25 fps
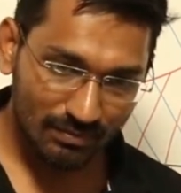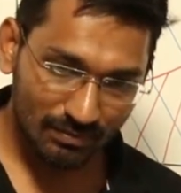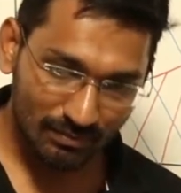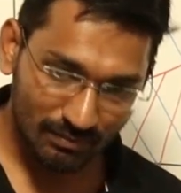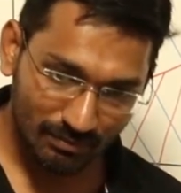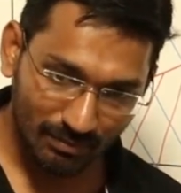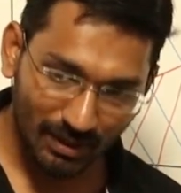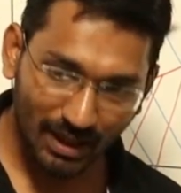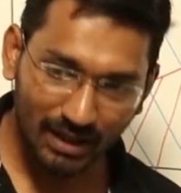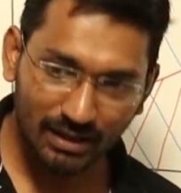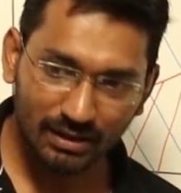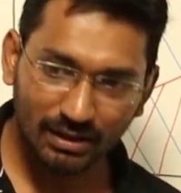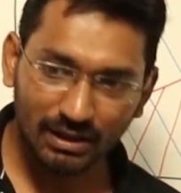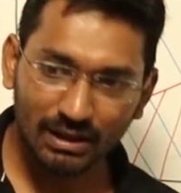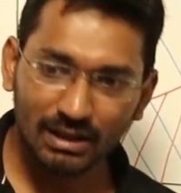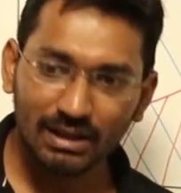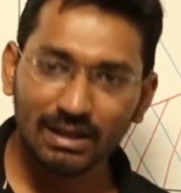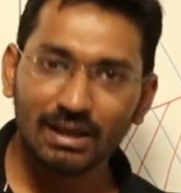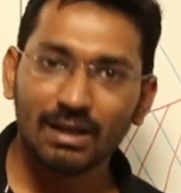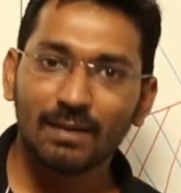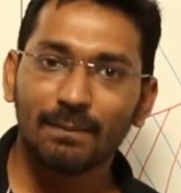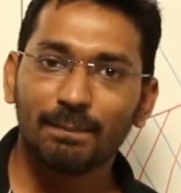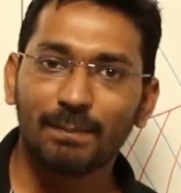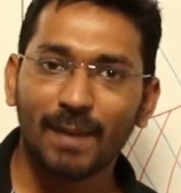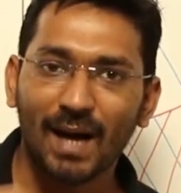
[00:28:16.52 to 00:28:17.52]

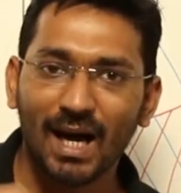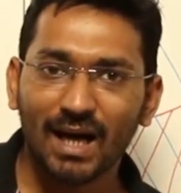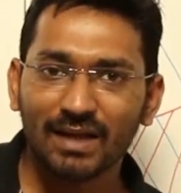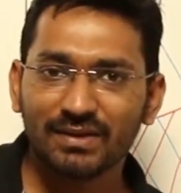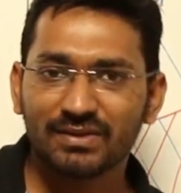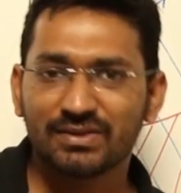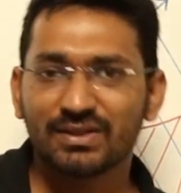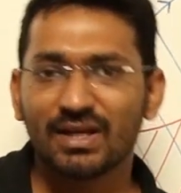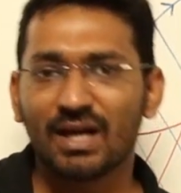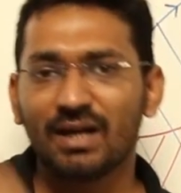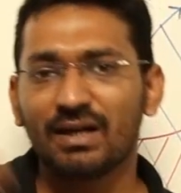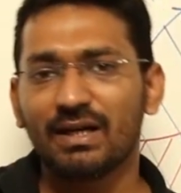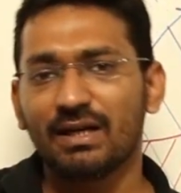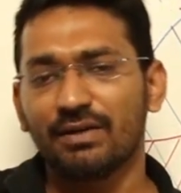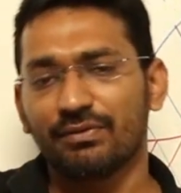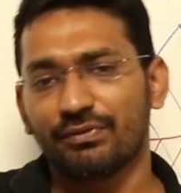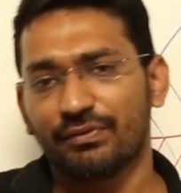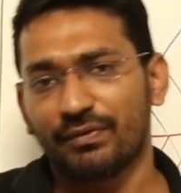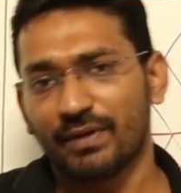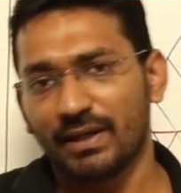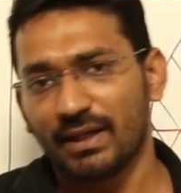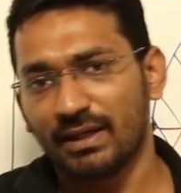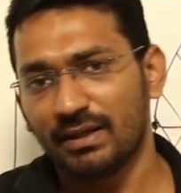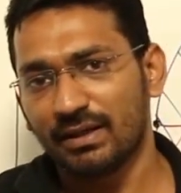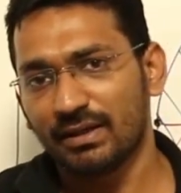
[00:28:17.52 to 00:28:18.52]
but paths are
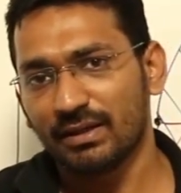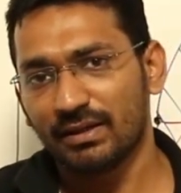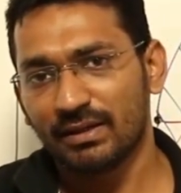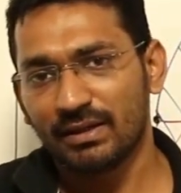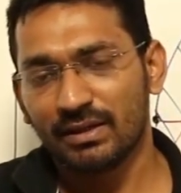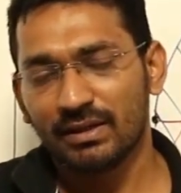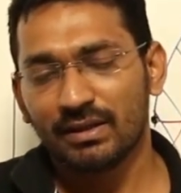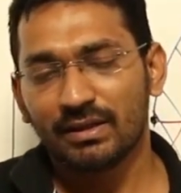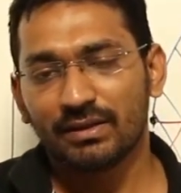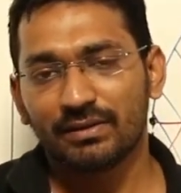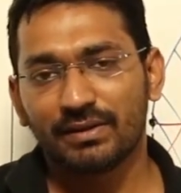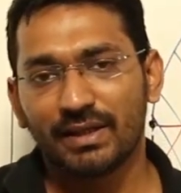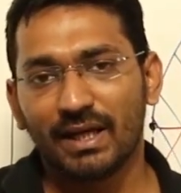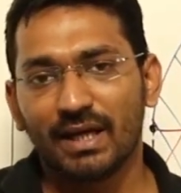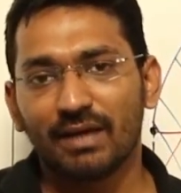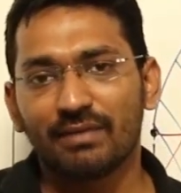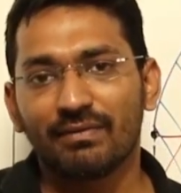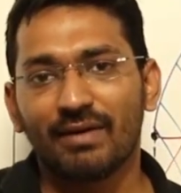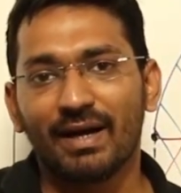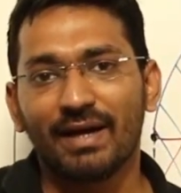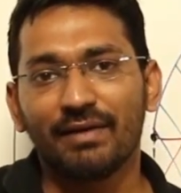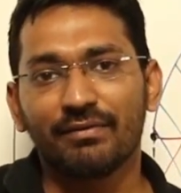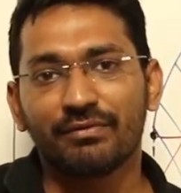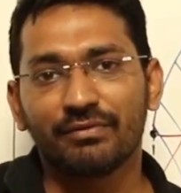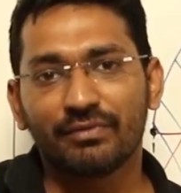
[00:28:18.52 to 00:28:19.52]
different,
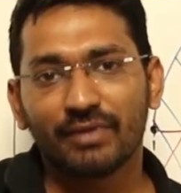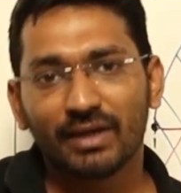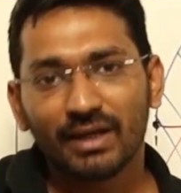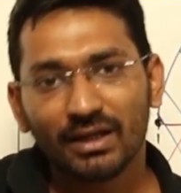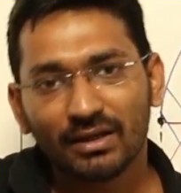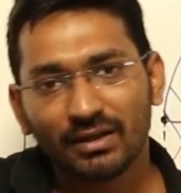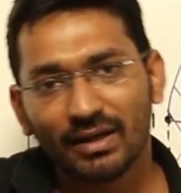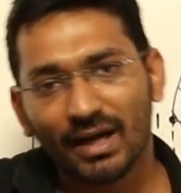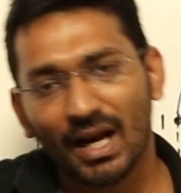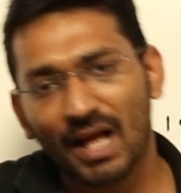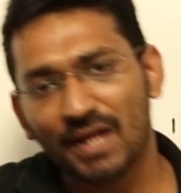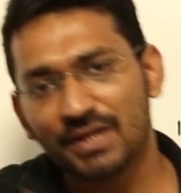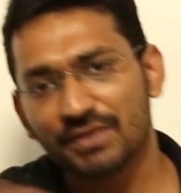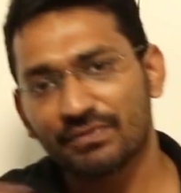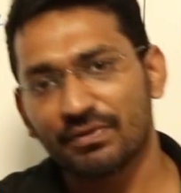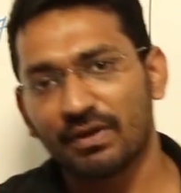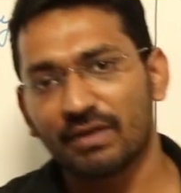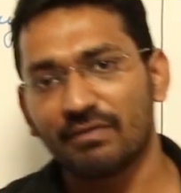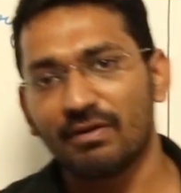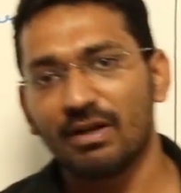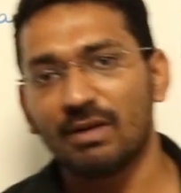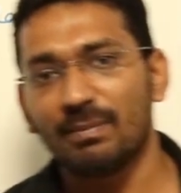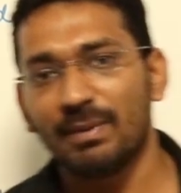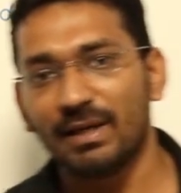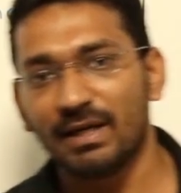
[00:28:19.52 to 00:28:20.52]
thereby work transfer
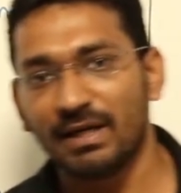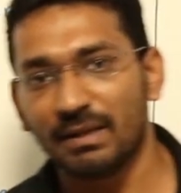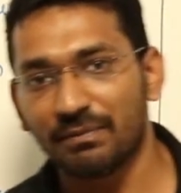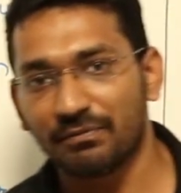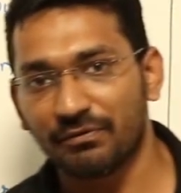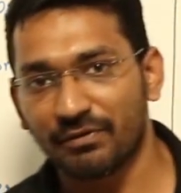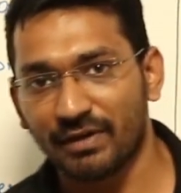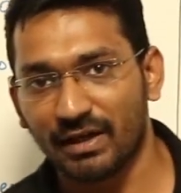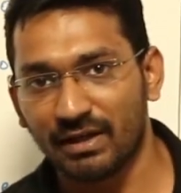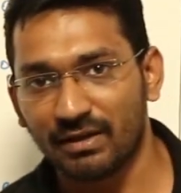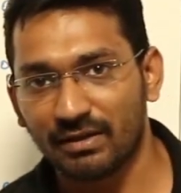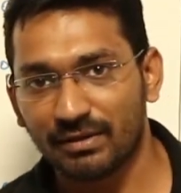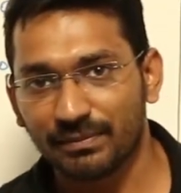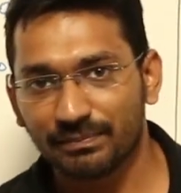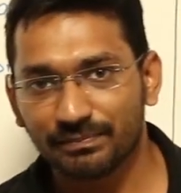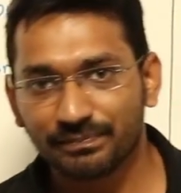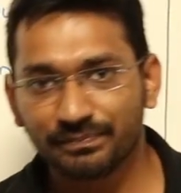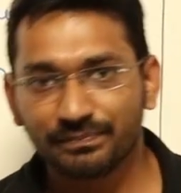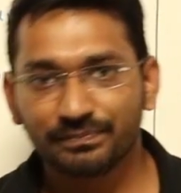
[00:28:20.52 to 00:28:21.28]
will be different.